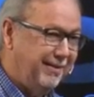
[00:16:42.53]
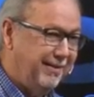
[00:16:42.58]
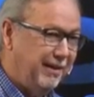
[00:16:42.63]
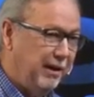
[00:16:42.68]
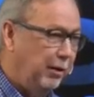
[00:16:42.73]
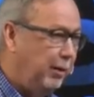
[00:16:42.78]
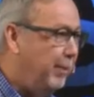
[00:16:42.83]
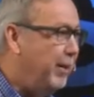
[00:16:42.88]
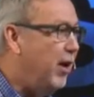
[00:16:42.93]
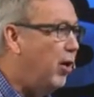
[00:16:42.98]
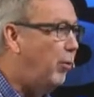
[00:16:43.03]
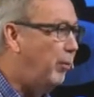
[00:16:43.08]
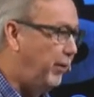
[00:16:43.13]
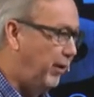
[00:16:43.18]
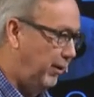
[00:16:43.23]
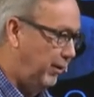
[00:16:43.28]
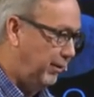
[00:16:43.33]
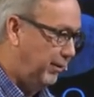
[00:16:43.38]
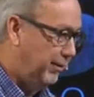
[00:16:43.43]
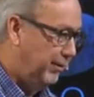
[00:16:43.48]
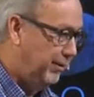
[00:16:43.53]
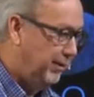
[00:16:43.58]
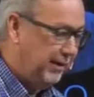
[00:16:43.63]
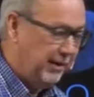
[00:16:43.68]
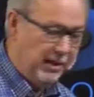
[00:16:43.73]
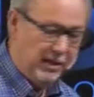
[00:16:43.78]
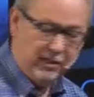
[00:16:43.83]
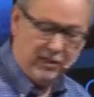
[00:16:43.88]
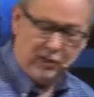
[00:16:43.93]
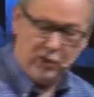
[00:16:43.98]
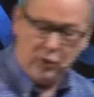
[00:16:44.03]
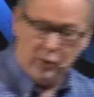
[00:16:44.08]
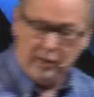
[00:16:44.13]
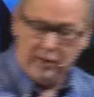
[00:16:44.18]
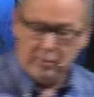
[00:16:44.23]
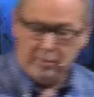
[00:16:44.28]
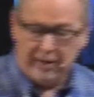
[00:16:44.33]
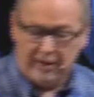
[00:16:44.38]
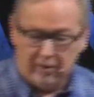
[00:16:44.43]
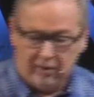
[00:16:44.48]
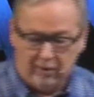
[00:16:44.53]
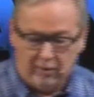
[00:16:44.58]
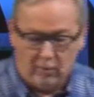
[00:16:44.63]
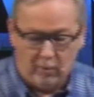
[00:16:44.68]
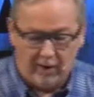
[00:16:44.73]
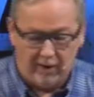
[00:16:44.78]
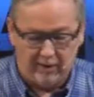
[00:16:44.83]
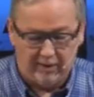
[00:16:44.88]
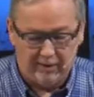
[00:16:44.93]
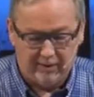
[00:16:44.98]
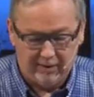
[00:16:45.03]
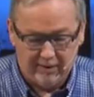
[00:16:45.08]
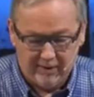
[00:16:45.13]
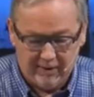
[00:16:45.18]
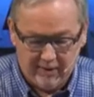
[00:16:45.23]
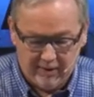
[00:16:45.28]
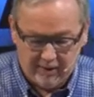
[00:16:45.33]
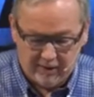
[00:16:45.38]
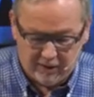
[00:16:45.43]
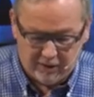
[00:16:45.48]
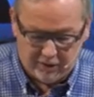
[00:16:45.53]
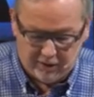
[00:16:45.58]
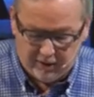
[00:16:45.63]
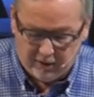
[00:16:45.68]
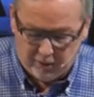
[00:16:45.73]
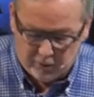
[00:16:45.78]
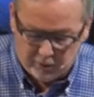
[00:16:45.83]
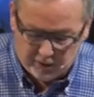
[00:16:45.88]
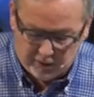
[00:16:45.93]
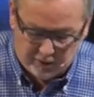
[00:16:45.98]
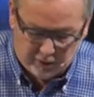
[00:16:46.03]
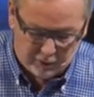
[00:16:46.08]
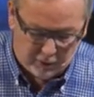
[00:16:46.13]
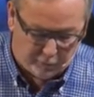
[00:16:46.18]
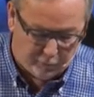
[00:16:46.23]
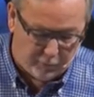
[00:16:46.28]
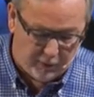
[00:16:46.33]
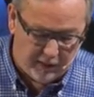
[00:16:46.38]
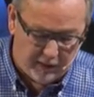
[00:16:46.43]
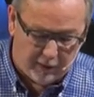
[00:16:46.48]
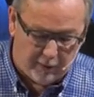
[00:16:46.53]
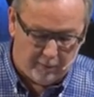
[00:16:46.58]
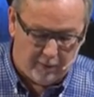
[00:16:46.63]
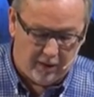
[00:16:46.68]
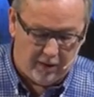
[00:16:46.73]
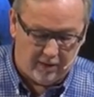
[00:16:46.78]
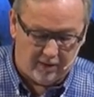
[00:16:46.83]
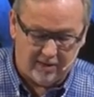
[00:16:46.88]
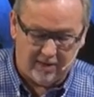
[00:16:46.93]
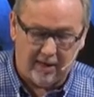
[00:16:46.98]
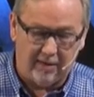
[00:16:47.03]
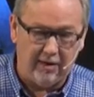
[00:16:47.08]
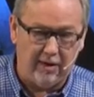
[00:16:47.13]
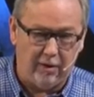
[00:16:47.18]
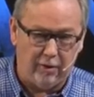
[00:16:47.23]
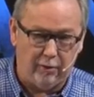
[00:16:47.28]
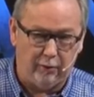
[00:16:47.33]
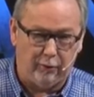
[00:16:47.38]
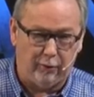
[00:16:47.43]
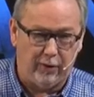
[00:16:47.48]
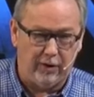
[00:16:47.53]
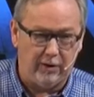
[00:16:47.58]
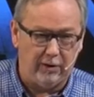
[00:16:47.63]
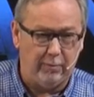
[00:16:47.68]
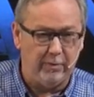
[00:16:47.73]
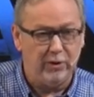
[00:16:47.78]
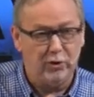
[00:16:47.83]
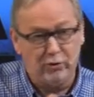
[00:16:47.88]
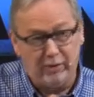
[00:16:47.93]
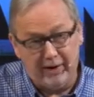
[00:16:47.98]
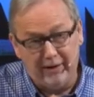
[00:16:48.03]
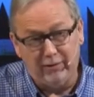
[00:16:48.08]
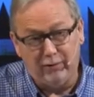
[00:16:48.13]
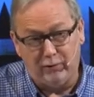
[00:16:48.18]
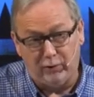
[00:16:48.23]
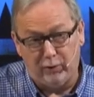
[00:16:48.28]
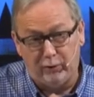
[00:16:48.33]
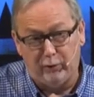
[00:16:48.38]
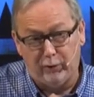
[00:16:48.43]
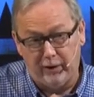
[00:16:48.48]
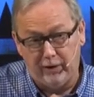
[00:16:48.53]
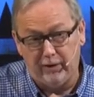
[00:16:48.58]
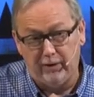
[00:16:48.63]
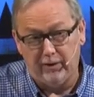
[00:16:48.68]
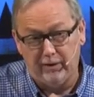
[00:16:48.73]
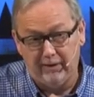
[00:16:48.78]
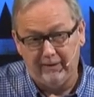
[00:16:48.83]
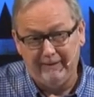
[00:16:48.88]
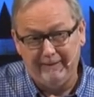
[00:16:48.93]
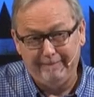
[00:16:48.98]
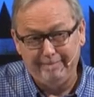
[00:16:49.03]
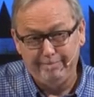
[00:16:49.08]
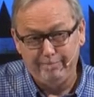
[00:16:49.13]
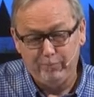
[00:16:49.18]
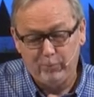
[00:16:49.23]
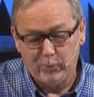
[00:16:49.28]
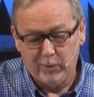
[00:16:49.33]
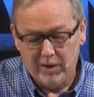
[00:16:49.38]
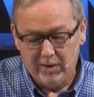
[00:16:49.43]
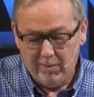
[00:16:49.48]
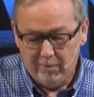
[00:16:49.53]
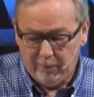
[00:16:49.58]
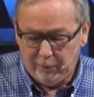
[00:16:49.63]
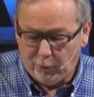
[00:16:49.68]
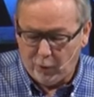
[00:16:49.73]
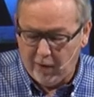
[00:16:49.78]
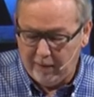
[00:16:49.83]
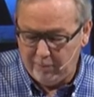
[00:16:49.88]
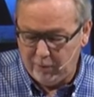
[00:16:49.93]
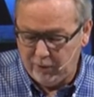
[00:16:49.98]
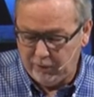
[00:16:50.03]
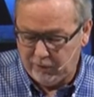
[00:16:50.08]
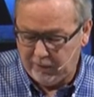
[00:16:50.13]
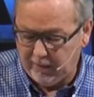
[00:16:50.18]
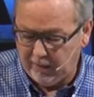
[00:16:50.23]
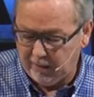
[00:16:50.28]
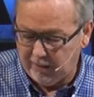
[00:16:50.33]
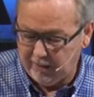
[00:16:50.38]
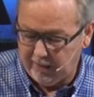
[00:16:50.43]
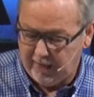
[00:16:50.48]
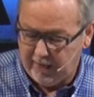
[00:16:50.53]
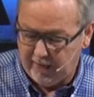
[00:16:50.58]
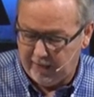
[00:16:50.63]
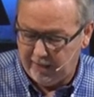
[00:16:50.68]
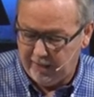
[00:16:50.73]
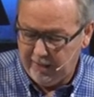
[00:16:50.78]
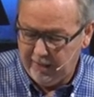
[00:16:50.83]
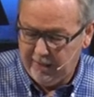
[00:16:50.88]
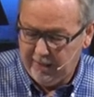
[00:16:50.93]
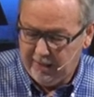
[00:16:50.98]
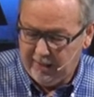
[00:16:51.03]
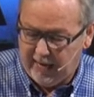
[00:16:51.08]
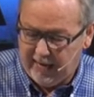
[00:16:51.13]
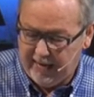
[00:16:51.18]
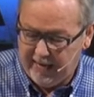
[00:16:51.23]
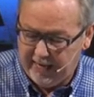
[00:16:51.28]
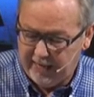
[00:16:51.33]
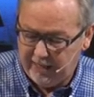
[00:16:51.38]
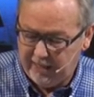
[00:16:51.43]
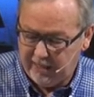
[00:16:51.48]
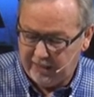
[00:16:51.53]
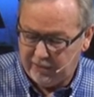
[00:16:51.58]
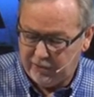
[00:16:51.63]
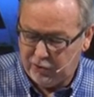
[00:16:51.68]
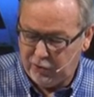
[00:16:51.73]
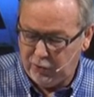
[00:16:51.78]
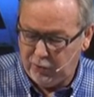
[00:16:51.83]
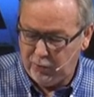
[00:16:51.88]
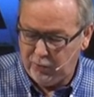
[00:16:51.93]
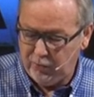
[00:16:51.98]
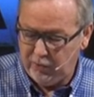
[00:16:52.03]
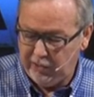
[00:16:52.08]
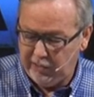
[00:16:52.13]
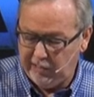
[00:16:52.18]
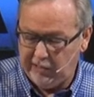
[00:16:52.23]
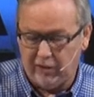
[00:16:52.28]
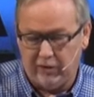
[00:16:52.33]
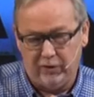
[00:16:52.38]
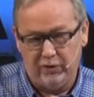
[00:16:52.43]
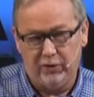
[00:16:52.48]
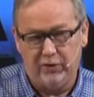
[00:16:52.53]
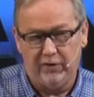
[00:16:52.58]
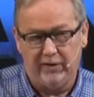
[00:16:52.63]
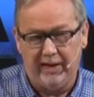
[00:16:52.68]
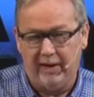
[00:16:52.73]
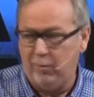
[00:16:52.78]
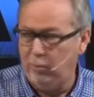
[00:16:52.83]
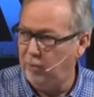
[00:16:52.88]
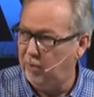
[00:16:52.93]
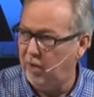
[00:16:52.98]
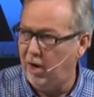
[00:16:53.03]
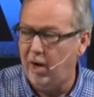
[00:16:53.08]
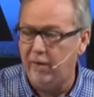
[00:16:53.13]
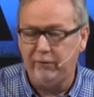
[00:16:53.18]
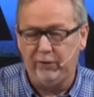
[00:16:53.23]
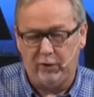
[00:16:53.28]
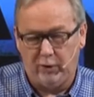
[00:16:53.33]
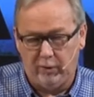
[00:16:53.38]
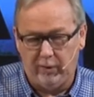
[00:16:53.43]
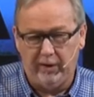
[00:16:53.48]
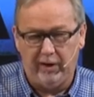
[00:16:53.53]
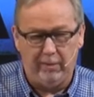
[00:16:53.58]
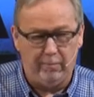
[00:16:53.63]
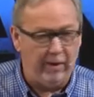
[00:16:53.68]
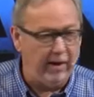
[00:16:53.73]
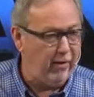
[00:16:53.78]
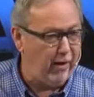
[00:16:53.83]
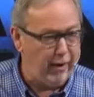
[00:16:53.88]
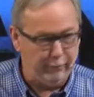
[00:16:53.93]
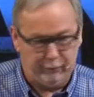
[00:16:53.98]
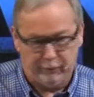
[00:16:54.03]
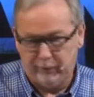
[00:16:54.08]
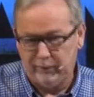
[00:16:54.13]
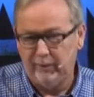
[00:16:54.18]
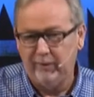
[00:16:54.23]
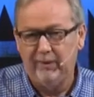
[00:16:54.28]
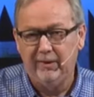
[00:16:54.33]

Now let me help you. See, two is better than one because there, there's a friend to come alongside the other friend to be strength for the friend. Before I moved here, uh, I had uh, two years that were off the grid in my life.